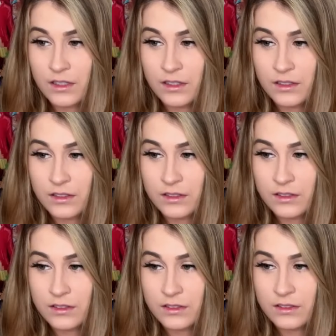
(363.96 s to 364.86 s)

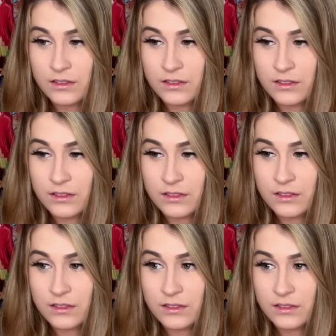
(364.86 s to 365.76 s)

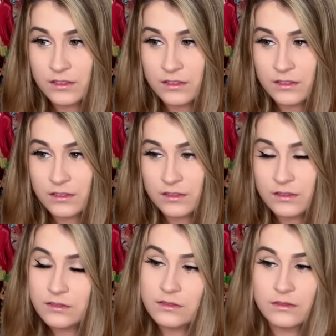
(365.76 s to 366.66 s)

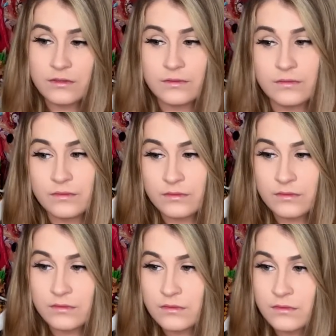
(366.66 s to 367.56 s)

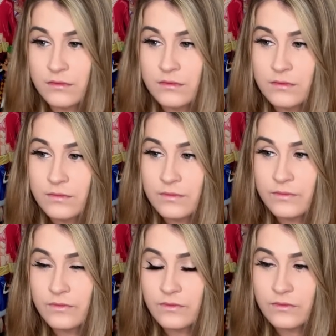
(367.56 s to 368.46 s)

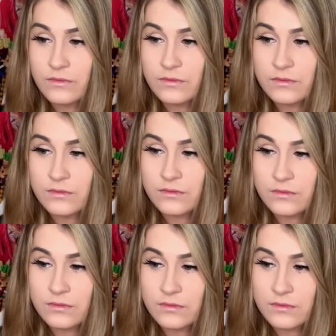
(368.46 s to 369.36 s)

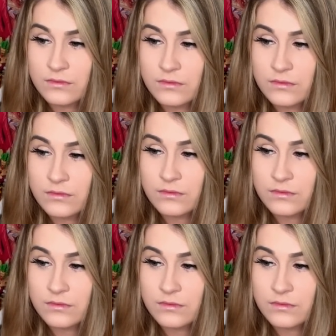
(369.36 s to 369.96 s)
Nobody speaks.